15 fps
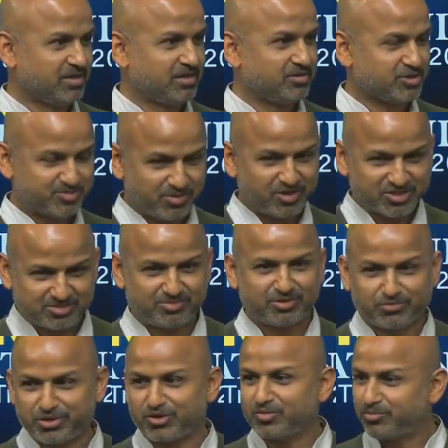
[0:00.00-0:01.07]
responsible,
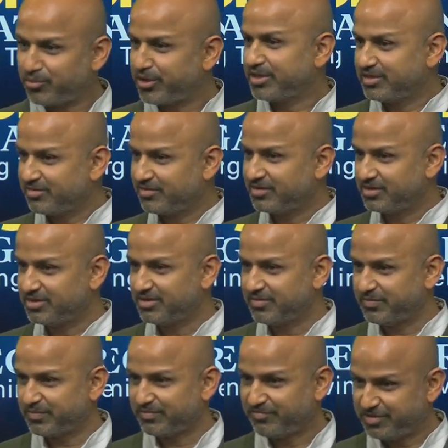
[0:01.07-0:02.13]
we don't print the,
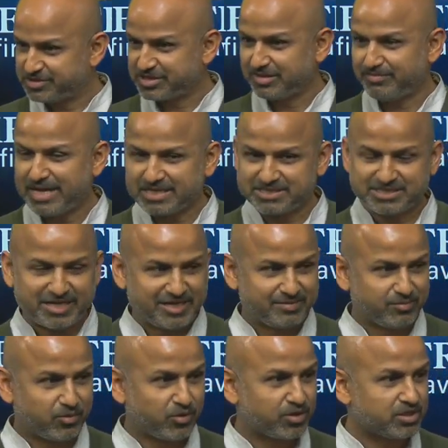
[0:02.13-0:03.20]
the physical magazine
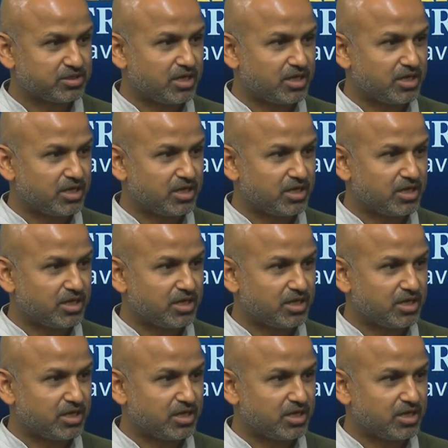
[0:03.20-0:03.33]
anymore.